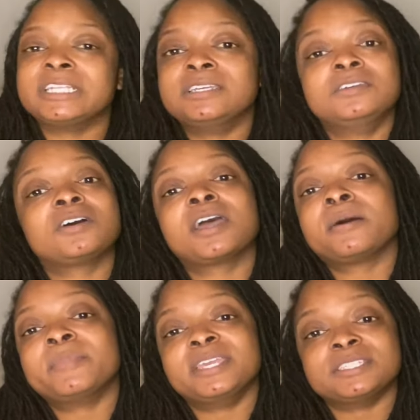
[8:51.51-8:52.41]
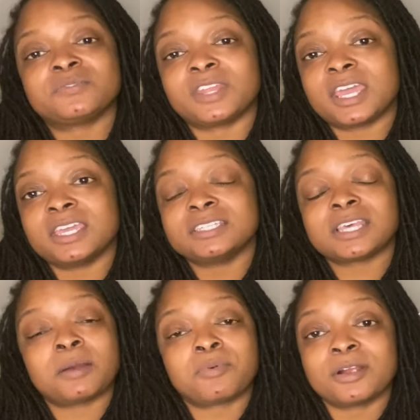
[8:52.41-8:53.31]
you'll have beans for days.
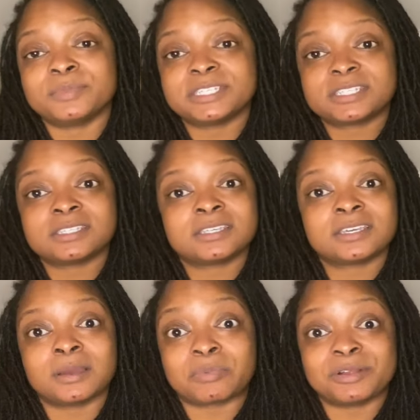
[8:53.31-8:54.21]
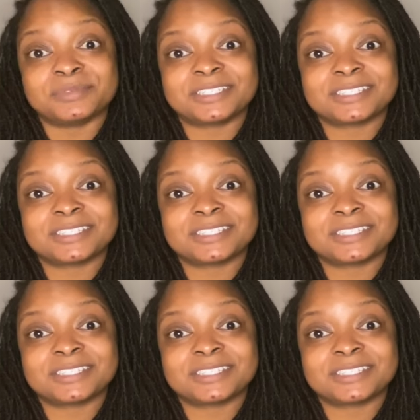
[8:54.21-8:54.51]
I promise. I promise.